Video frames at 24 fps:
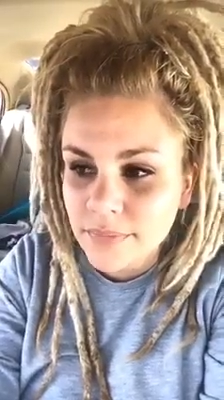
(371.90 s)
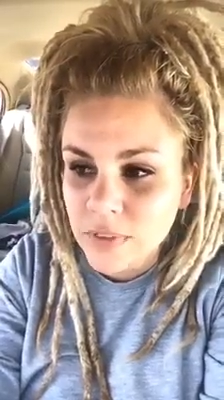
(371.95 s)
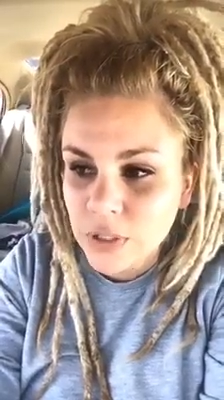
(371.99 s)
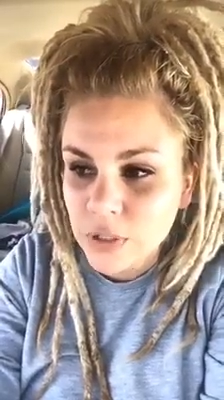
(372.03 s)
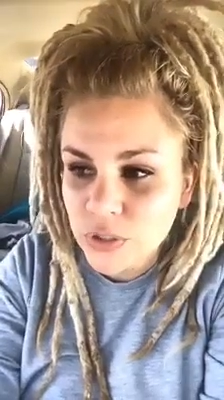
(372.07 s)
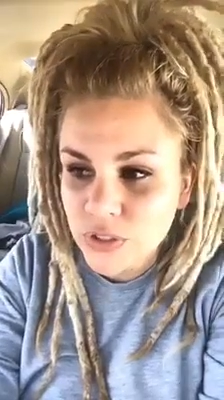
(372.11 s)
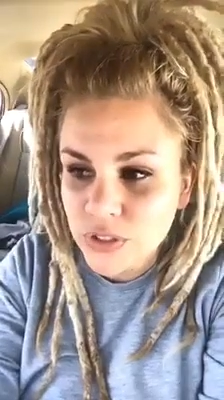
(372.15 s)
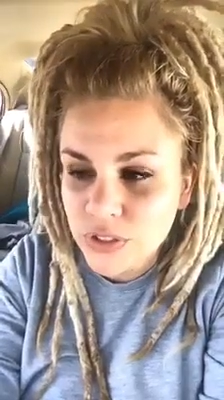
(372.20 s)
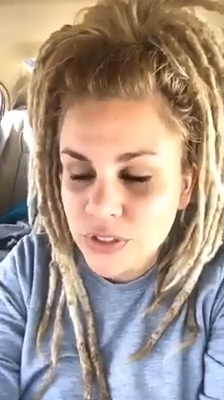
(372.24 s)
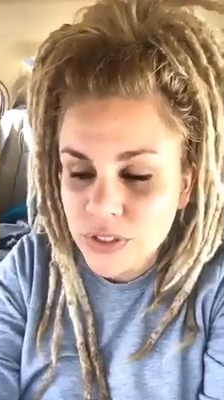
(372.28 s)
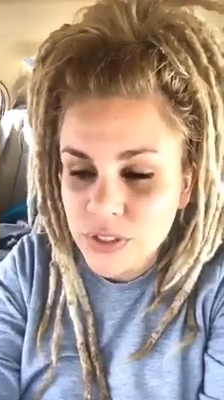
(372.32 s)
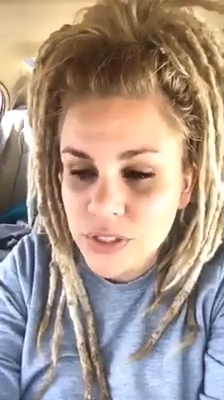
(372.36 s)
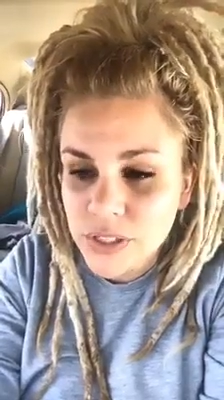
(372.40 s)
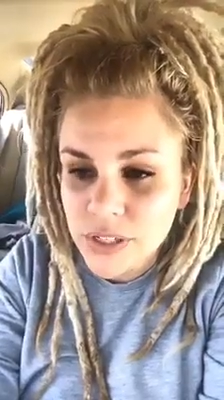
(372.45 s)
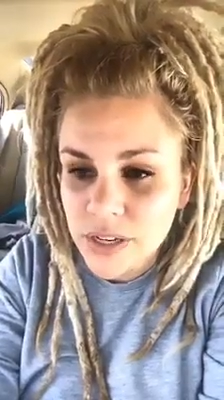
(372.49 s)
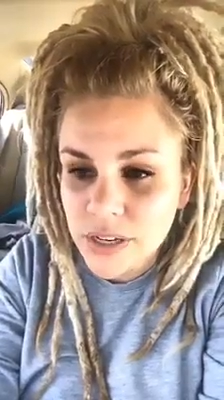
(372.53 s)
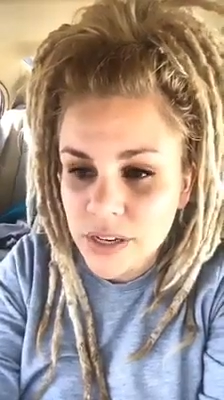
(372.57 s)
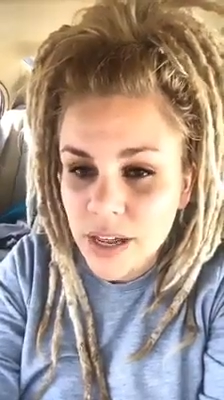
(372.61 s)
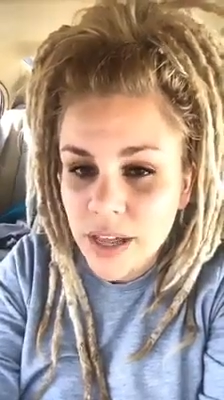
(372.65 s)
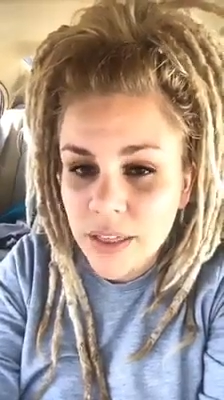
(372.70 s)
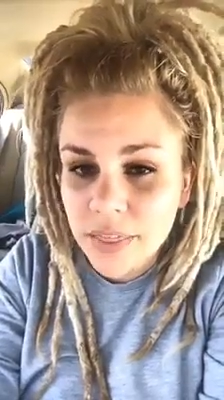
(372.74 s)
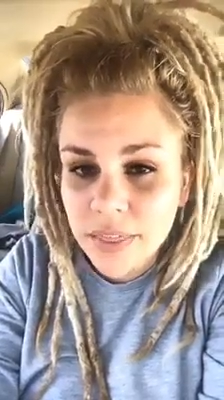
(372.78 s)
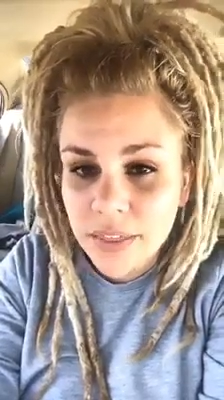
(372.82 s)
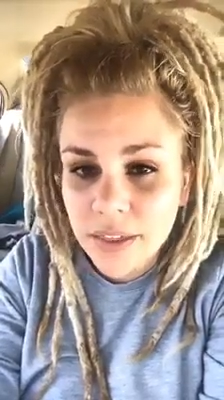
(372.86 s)
there's
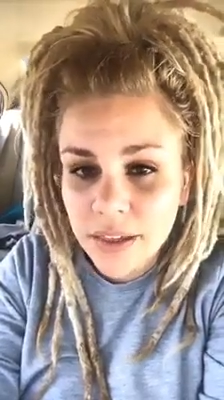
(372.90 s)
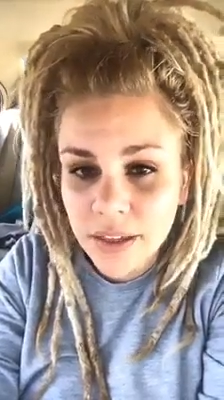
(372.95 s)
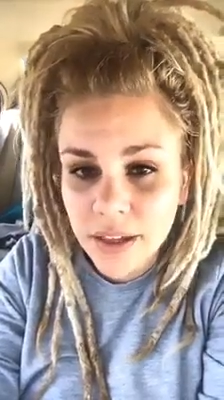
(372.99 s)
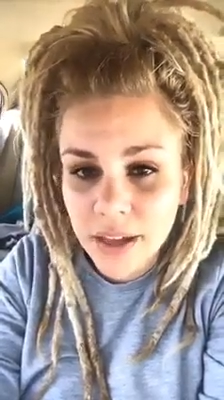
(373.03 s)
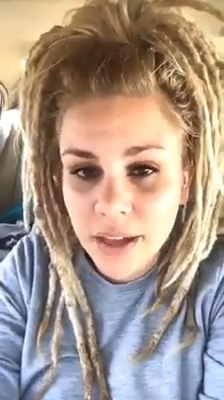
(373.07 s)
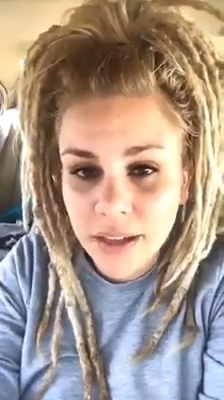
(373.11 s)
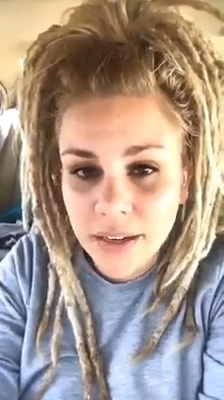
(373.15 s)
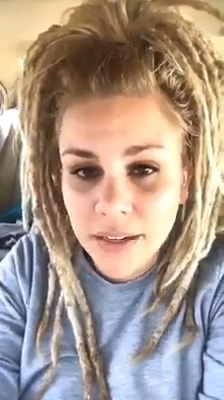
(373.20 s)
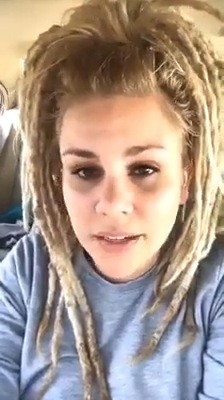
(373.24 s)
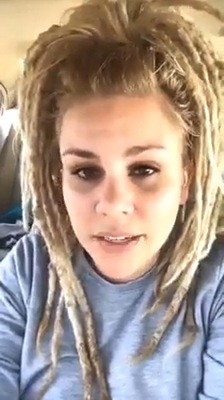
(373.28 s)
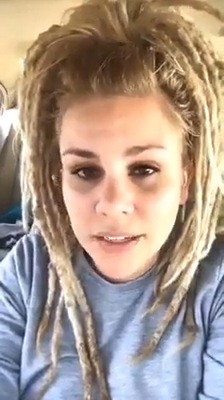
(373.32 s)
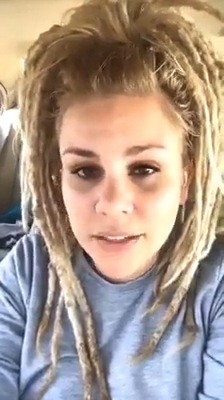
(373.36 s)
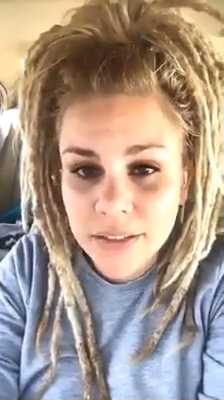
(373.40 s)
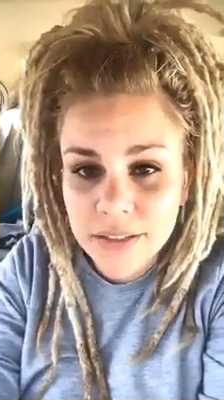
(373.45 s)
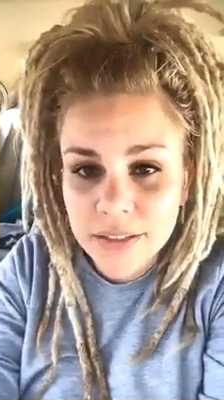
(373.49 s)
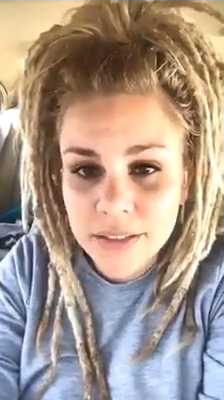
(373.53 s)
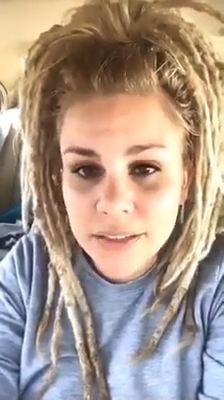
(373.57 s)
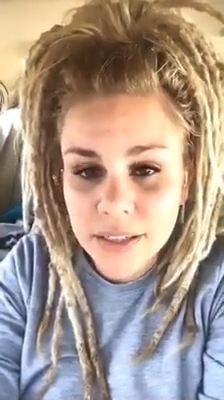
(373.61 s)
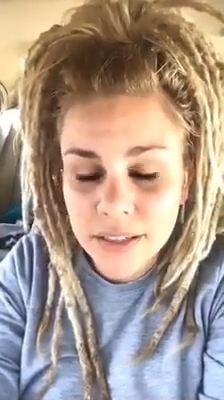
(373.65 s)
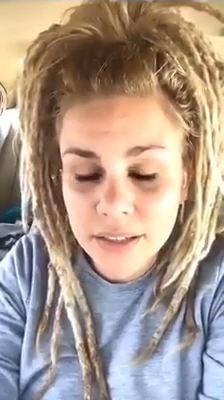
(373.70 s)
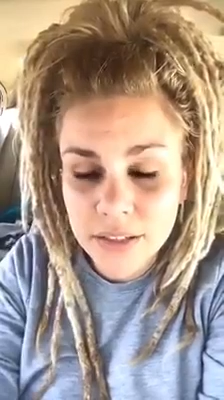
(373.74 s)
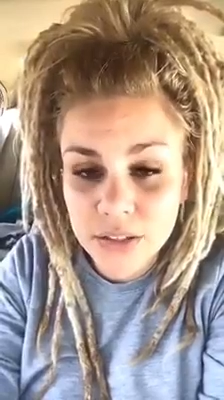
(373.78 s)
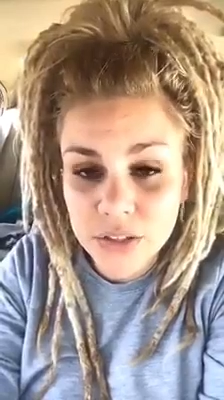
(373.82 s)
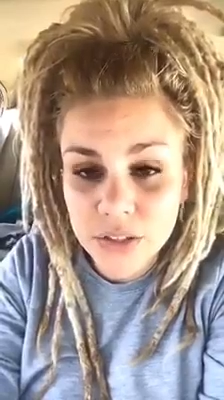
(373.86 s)
nothing I need
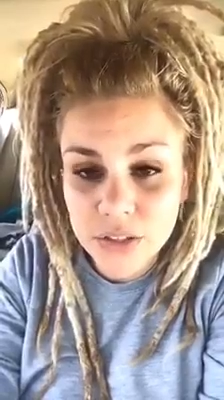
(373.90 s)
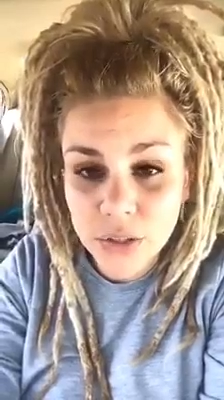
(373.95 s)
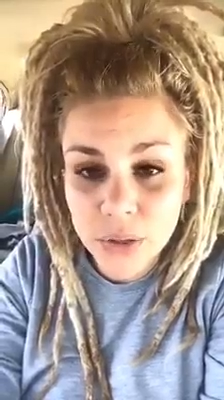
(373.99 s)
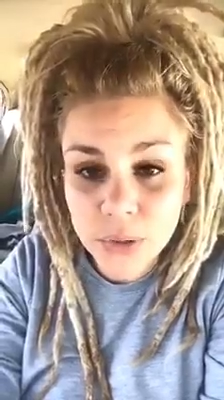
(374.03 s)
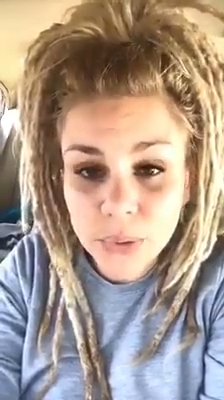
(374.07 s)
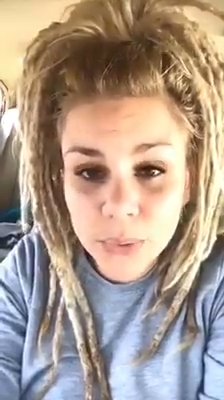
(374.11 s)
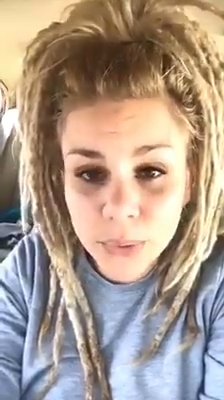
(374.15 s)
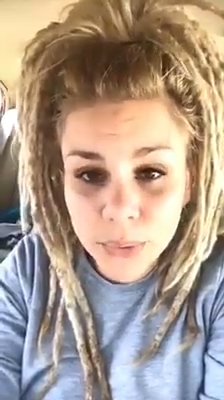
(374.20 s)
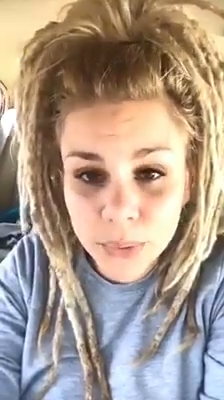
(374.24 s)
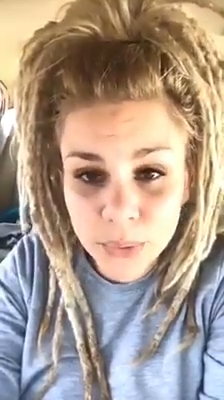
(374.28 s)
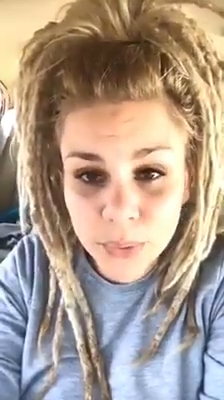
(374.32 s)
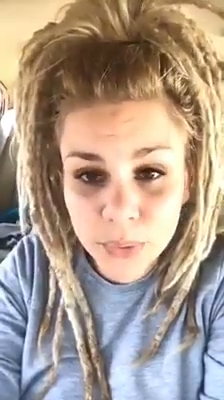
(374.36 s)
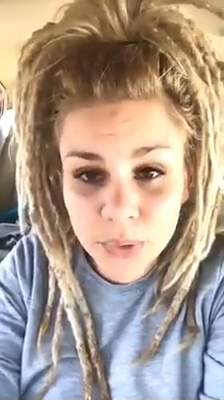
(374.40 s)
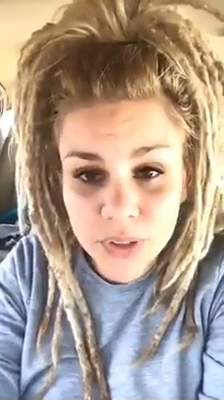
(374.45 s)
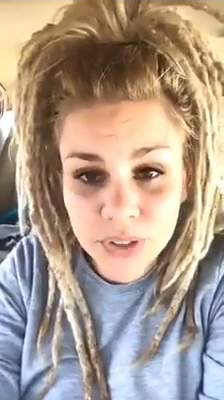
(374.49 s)
to do.